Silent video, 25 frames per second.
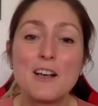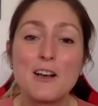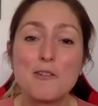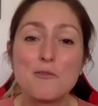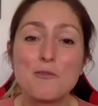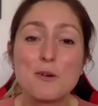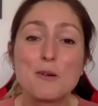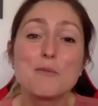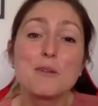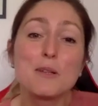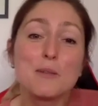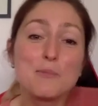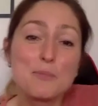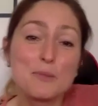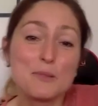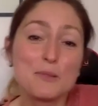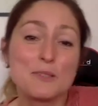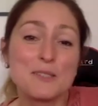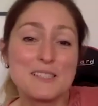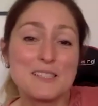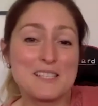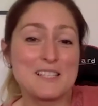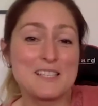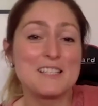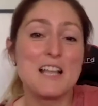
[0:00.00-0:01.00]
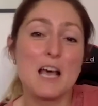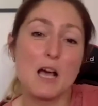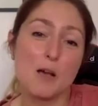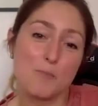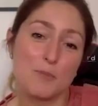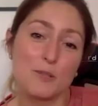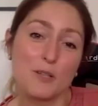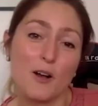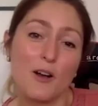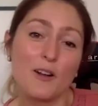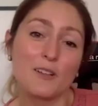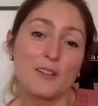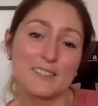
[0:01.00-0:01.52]
We will put Zineb
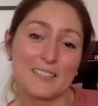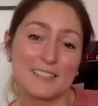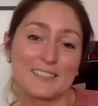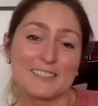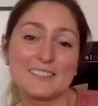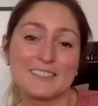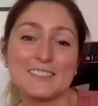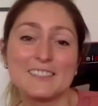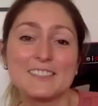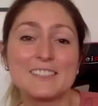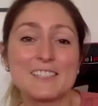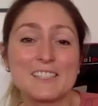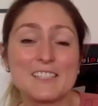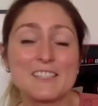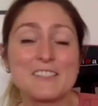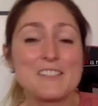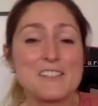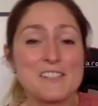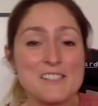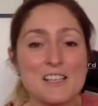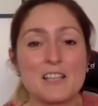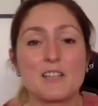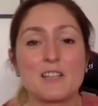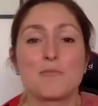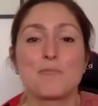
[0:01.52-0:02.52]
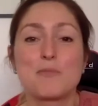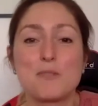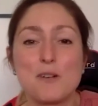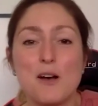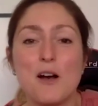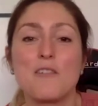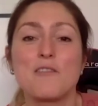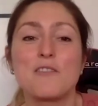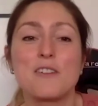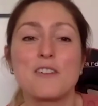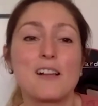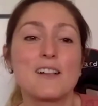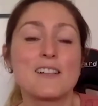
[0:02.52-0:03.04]
contact details and
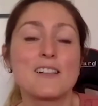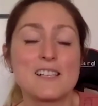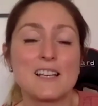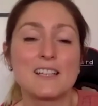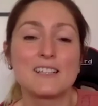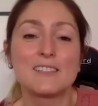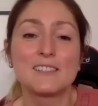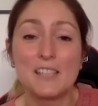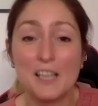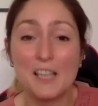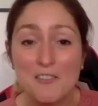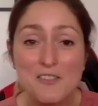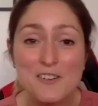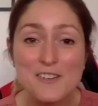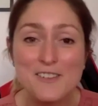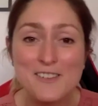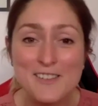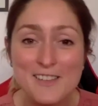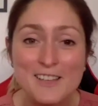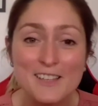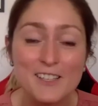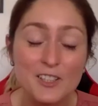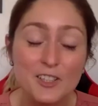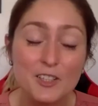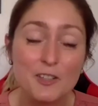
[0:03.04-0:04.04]
profiles and everything.